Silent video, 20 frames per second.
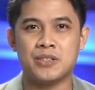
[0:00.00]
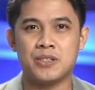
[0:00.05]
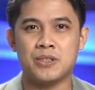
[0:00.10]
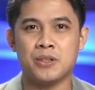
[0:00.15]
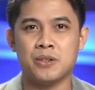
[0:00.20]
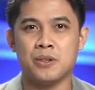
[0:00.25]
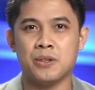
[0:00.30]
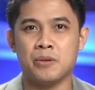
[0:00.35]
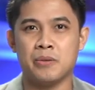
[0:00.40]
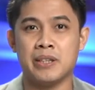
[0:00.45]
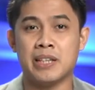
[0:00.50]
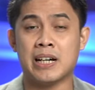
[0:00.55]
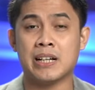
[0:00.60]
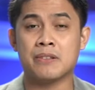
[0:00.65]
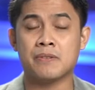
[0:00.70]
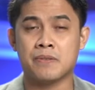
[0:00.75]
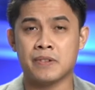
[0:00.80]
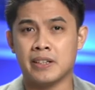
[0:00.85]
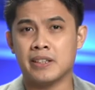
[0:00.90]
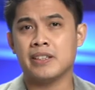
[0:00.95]
So
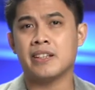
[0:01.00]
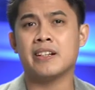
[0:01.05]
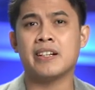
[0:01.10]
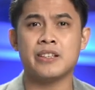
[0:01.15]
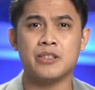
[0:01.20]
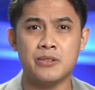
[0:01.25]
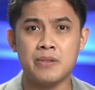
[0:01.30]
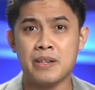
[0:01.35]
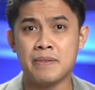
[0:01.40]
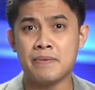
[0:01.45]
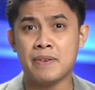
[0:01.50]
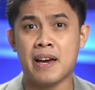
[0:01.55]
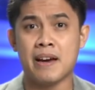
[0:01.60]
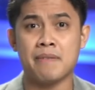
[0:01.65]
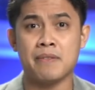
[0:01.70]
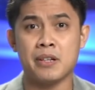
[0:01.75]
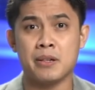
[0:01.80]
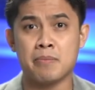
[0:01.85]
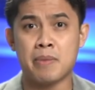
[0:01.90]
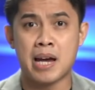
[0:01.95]
without further ado, if you have
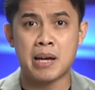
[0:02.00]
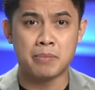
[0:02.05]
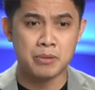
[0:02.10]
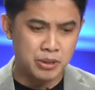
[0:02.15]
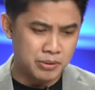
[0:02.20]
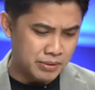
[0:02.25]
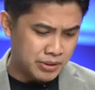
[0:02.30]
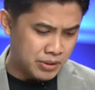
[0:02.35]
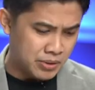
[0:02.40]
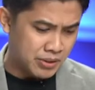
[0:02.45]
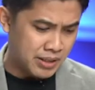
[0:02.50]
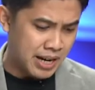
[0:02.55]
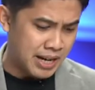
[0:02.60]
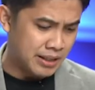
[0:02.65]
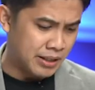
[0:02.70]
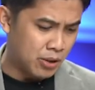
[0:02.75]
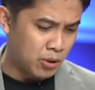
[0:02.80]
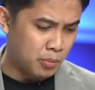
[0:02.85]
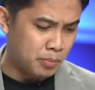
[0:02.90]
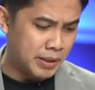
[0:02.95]
your Bibles with you,
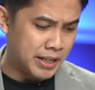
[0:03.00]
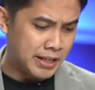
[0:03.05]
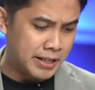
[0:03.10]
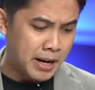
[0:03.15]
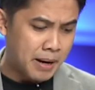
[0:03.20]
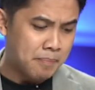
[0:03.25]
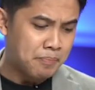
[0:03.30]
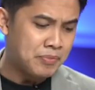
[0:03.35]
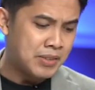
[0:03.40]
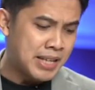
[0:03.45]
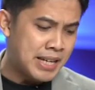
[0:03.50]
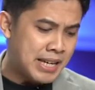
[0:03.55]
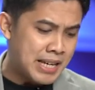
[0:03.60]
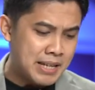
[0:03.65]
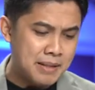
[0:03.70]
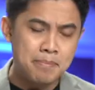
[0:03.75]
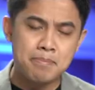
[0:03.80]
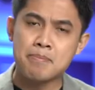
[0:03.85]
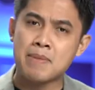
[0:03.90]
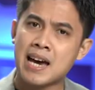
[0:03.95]
kindly open it up
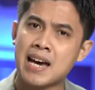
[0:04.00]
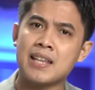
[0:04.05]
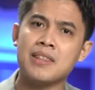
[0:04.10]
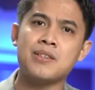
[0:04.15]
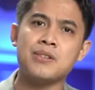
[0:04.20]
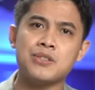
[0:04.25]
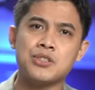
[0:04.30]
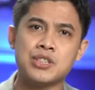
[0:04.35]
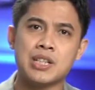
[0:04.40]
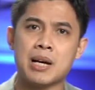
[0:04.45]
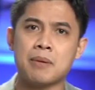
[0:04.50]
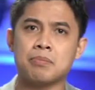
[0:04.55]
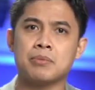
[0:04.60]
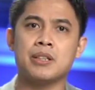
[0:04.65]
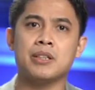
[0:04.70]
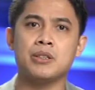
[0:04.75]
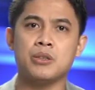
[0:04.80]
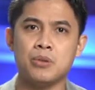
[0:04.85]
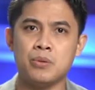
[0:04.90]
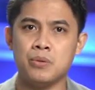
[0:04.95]
in Matthew
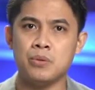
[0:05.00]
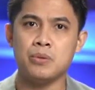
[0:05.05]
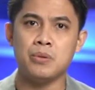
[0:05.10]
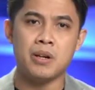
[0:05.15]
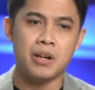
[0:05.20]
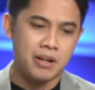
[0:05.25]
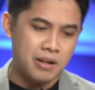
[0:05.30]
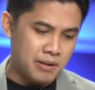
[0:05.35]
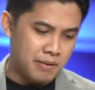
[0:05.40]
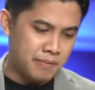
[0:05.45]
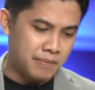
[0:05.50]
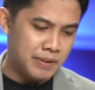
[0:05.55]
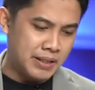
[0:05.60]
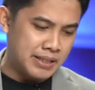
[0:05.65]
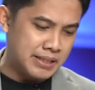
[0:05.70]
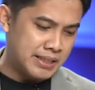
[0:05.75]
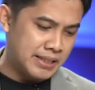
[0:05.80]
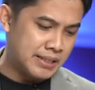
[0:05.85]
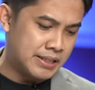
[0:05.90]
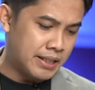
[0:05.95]
chapter 2,
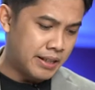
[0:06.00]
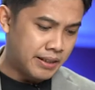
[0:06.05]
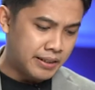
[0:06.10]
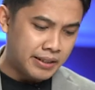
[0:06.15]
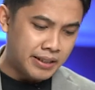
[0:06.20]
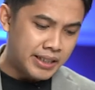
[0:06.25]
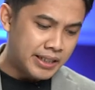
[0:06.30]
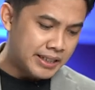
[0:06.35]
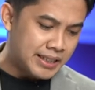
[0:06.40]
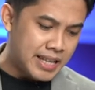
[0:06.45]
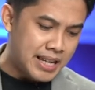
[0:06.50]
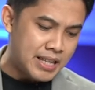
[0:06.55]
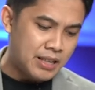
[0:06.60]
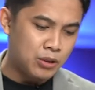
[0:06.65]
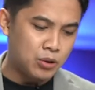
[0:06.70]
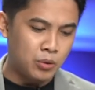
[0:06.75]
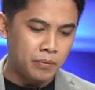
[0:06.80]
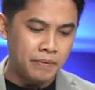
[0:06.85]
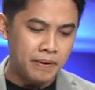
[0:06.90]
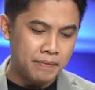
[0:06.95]
verses
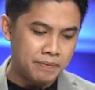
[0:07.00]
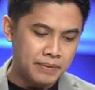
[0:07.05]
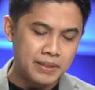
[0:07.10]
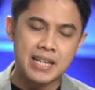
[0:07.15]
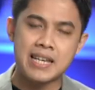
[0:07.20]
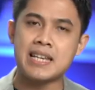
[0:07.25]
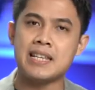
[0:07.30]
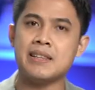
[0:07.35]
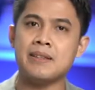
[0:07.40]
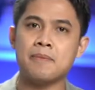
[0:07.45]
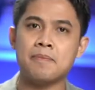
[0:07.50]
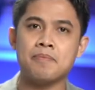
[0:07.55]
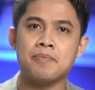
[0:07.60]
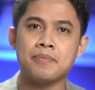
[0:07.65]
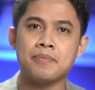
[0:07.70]
13 to 15.